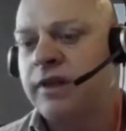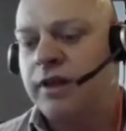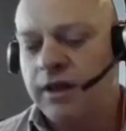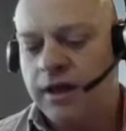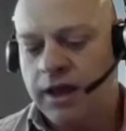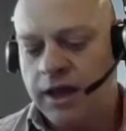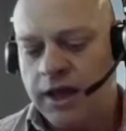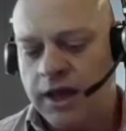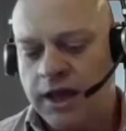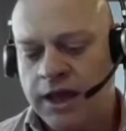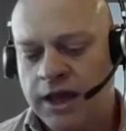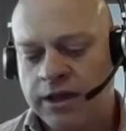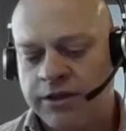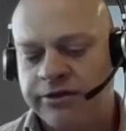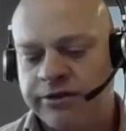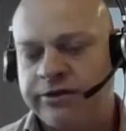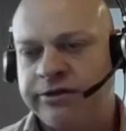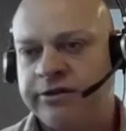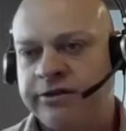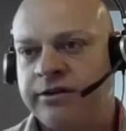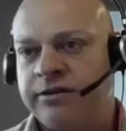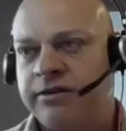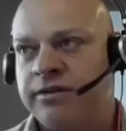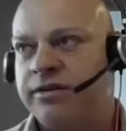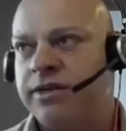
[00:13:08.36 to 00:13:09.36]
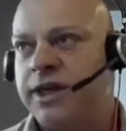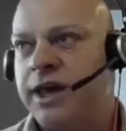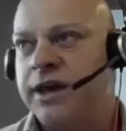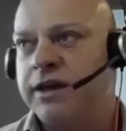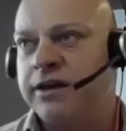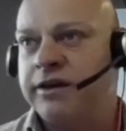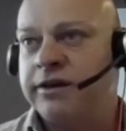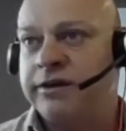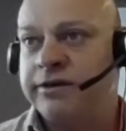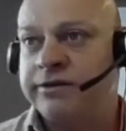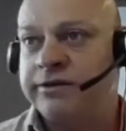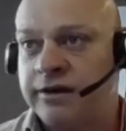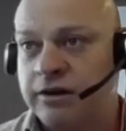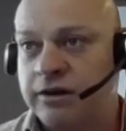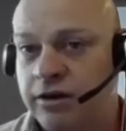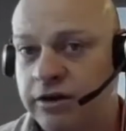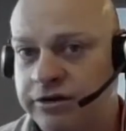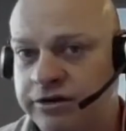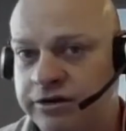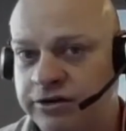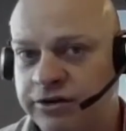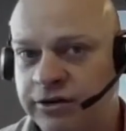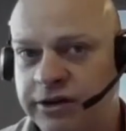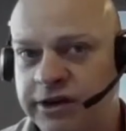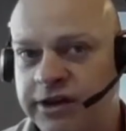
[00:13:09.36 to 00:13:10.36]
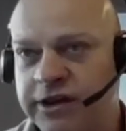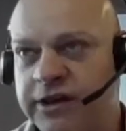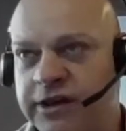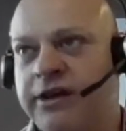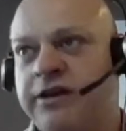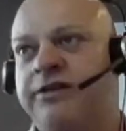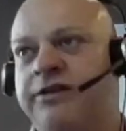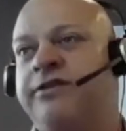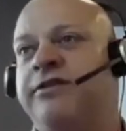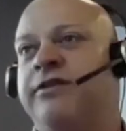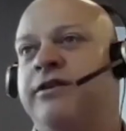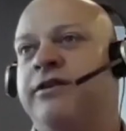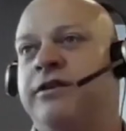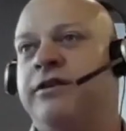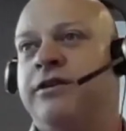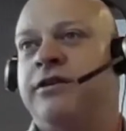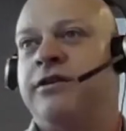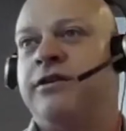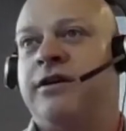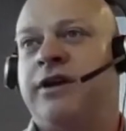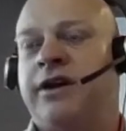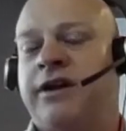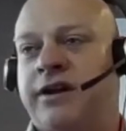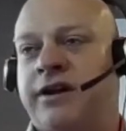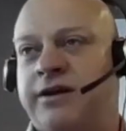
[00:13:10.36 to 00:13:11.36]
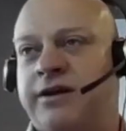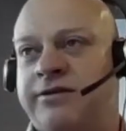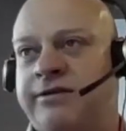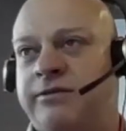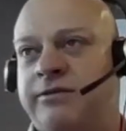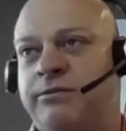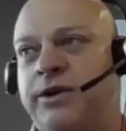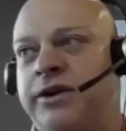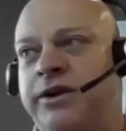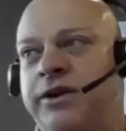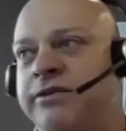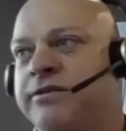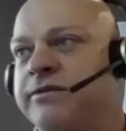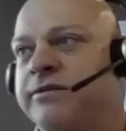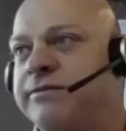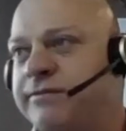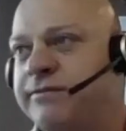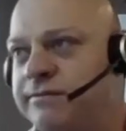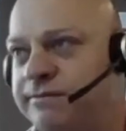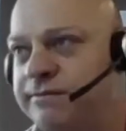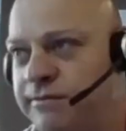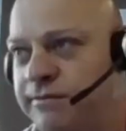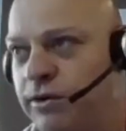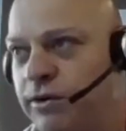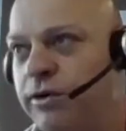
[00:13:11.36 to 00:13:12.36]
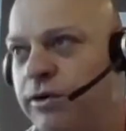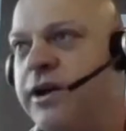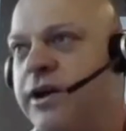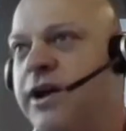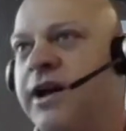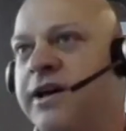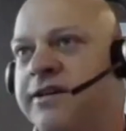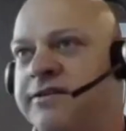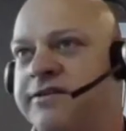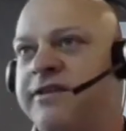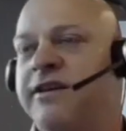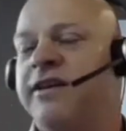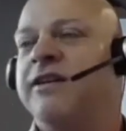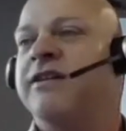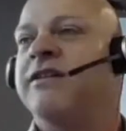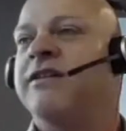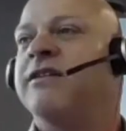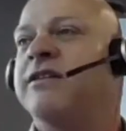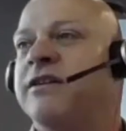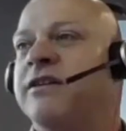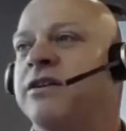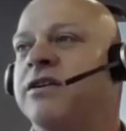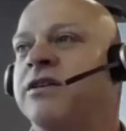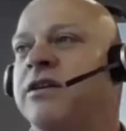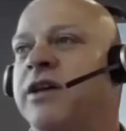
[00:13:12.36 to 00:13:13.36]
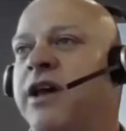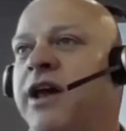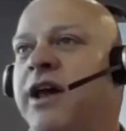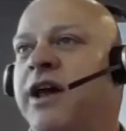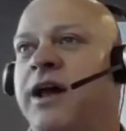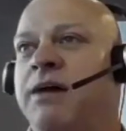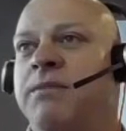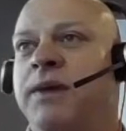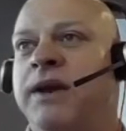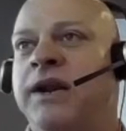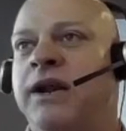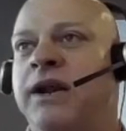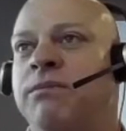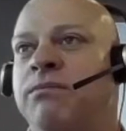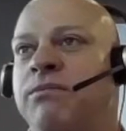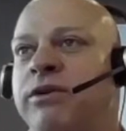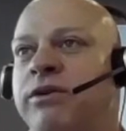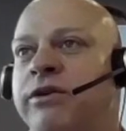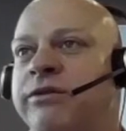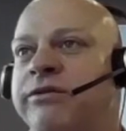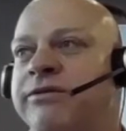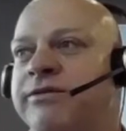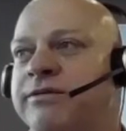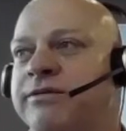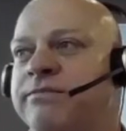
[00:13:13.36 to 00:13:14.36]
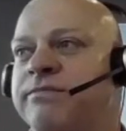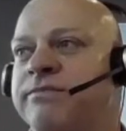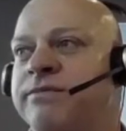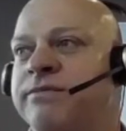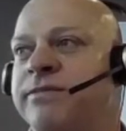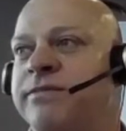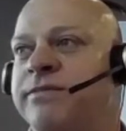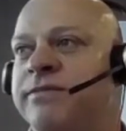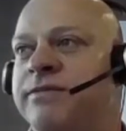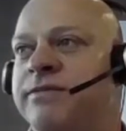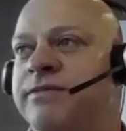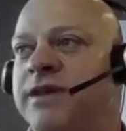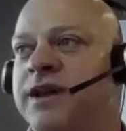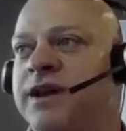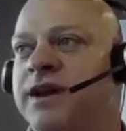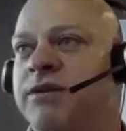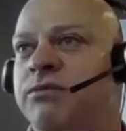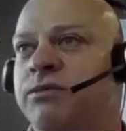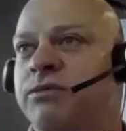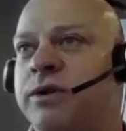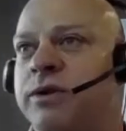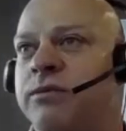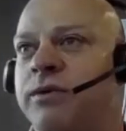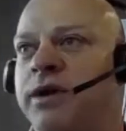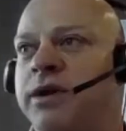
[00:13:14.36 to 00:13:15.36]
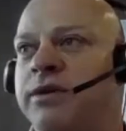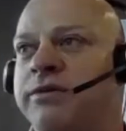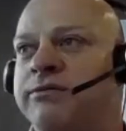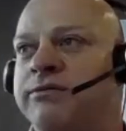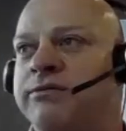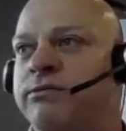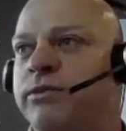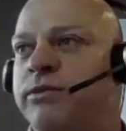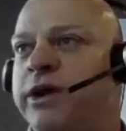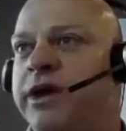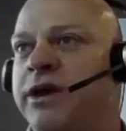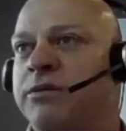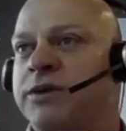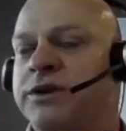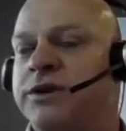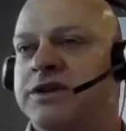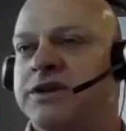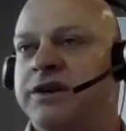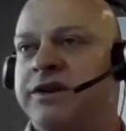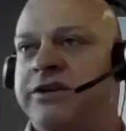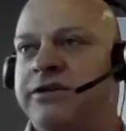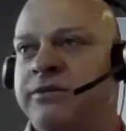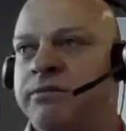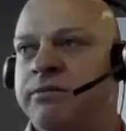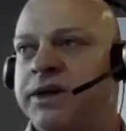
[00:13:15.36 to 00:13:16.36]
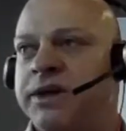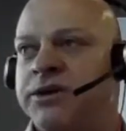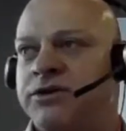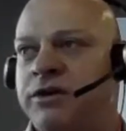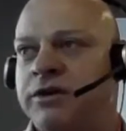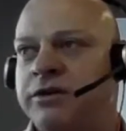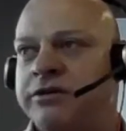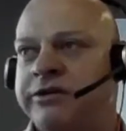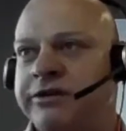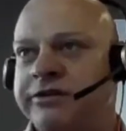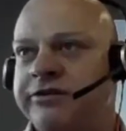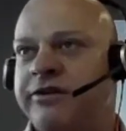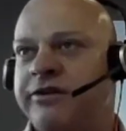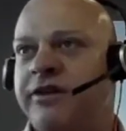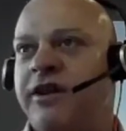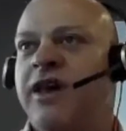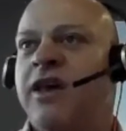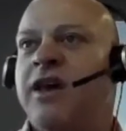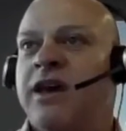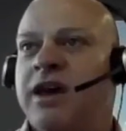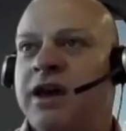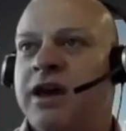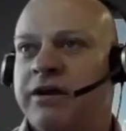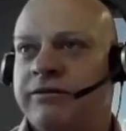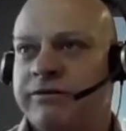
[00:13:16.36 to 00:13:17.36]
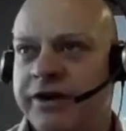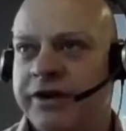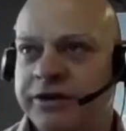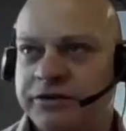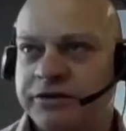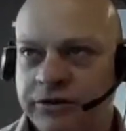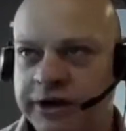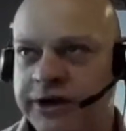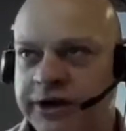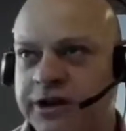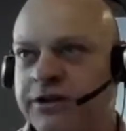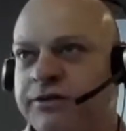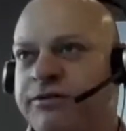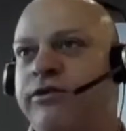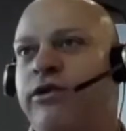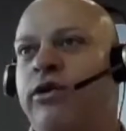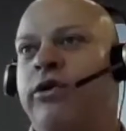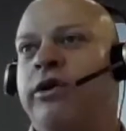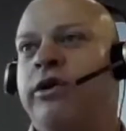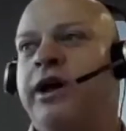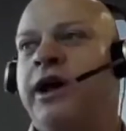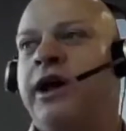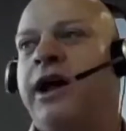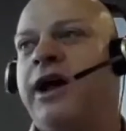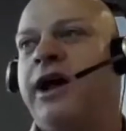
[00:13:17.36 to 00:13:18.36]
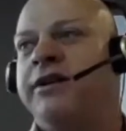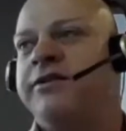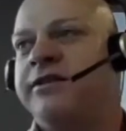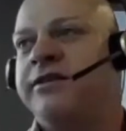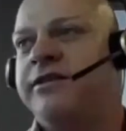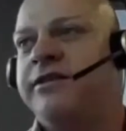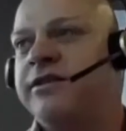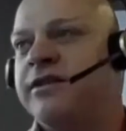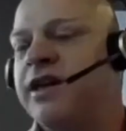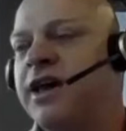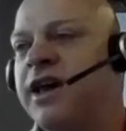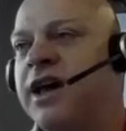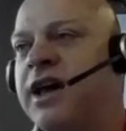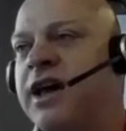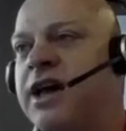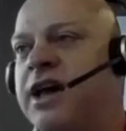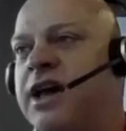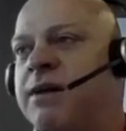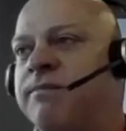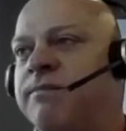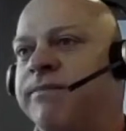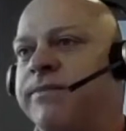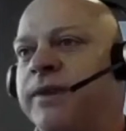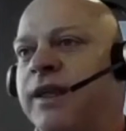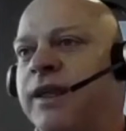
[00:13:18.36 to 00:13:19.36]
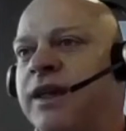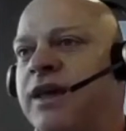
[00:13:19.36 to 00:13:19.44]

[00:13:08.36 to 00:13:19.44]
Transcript: And that is a lot trickier and as someone has forecast a number of, when I was working originally as a meteorologist, very tricky to forecast, but